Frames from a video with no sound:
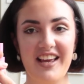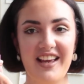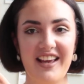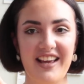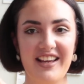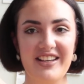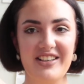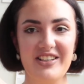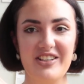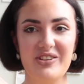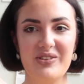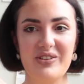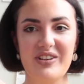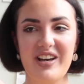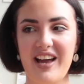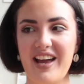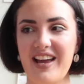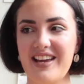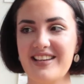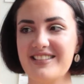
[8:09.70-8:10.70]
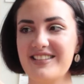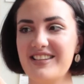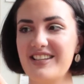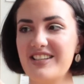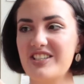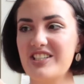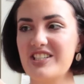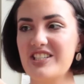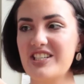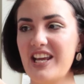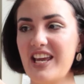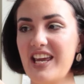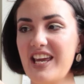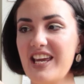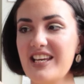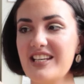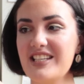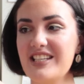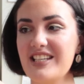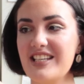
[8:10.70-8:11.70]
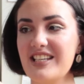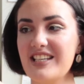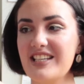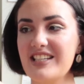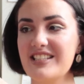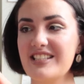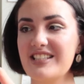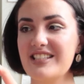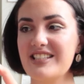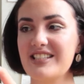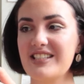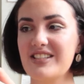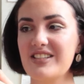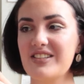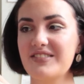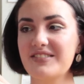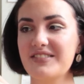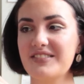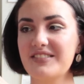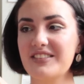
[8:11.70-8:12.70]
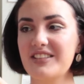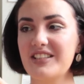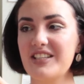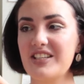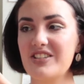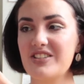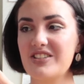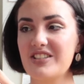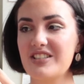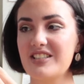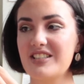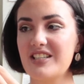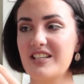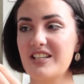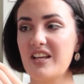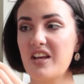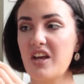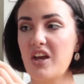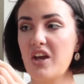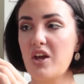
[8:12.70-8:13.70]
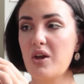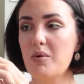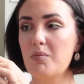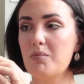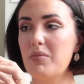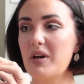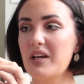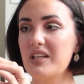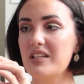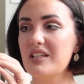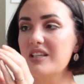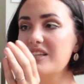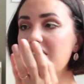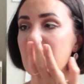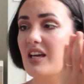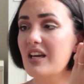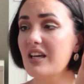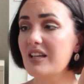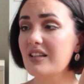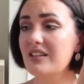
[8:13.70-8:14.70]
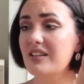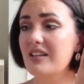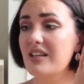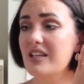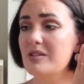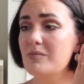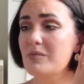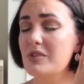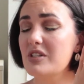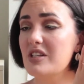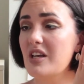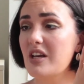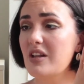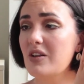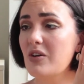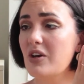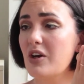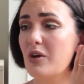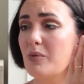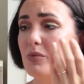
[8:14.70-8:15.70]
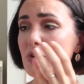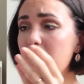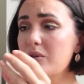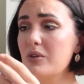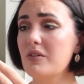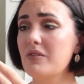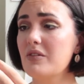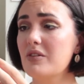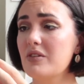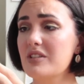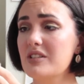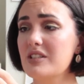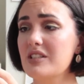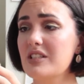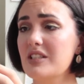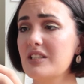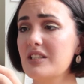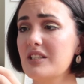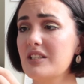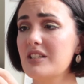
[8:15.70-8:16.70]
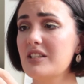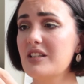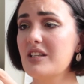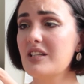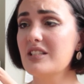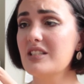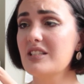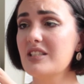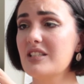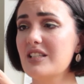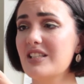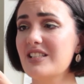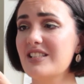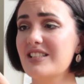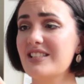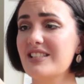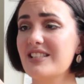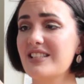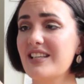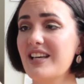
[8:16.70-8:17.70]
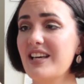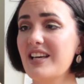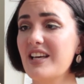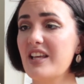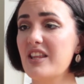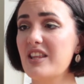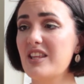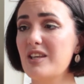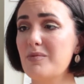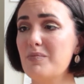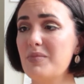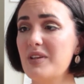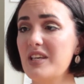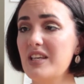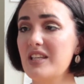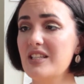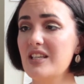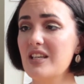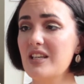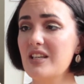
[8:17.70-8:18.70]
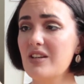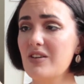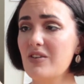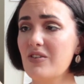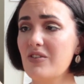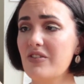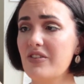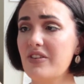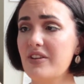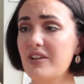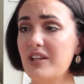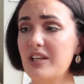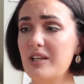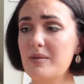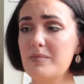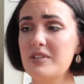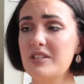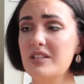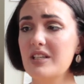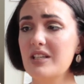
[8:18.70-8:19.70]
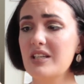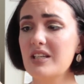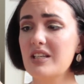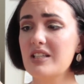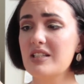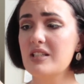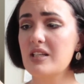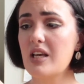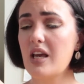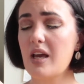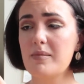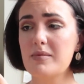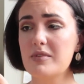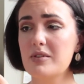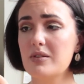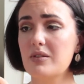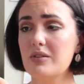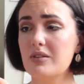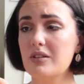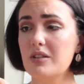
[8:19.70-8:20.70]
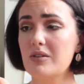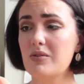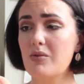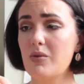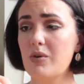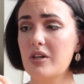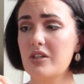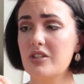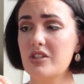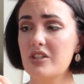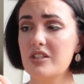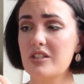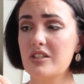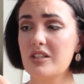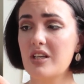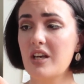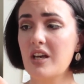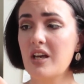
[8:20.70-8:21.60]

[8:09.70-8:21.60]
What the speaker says: And you guys, the shade is interesting. But again, let me tell you how beautiful this is. The beading on the lipstick is absolutely gorgeous.